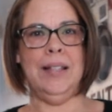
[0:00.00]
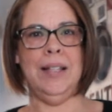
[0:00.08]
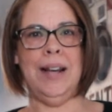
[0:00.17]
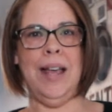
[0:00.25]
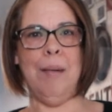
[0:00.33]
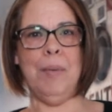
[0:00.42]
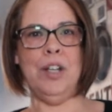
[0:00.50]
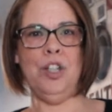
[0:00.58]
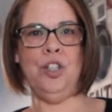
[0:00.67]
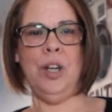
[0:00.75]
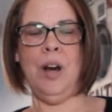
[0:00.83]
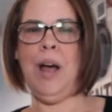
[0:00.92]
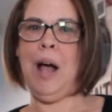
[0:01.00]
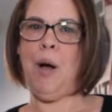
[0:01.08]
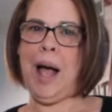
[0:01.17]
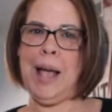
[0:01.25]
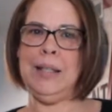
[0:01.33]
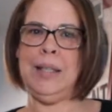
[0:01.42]
Today I'm going to share how
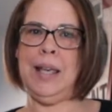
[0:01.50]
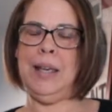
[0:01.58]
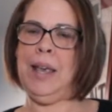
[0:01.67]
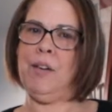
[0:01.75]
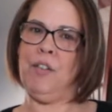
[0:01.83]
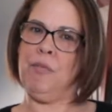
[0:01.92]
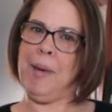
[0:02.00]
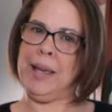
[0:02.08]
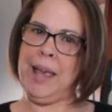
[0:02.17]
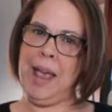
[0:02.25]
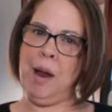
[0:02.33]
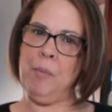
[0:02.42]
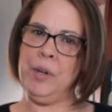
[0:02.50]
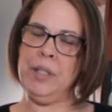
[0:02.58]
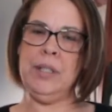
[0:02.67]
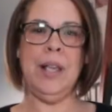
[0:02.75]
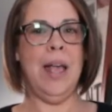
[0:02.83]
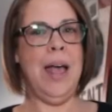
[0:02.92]
I take care of my
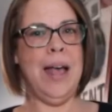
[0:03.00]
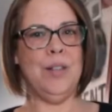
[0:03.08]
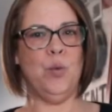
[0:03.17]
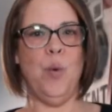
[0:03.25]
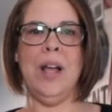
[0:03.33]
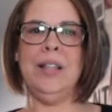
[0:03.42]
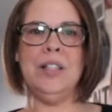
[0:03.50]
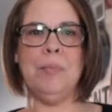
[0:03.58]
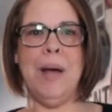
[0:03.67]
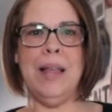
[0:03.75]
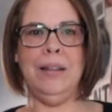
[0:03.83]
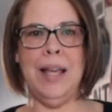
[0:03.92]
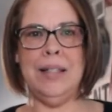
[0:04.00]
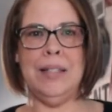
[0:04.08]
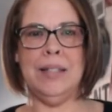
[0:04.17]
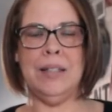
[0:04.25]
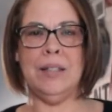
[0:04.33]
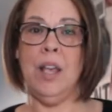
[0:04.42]
cameras as well as my
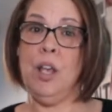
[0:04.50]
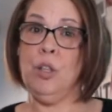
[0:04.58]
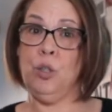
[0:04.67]
lenses.